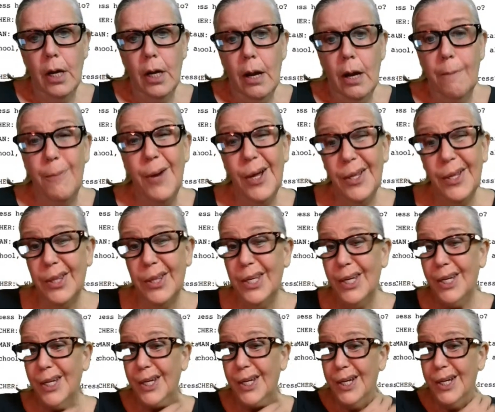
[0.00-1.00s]
But
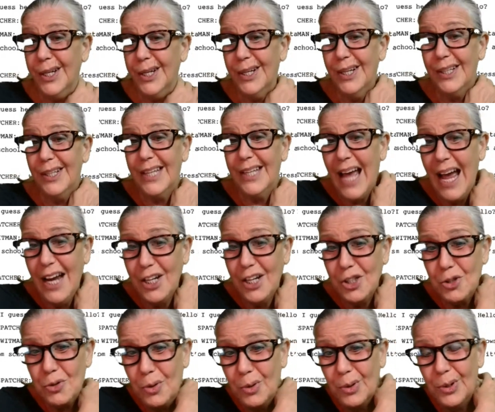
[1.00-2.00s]
the the
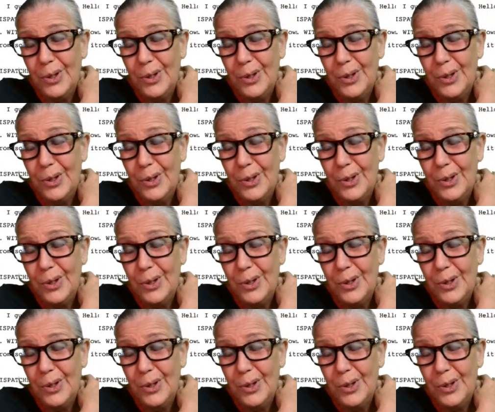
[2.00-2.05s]
actual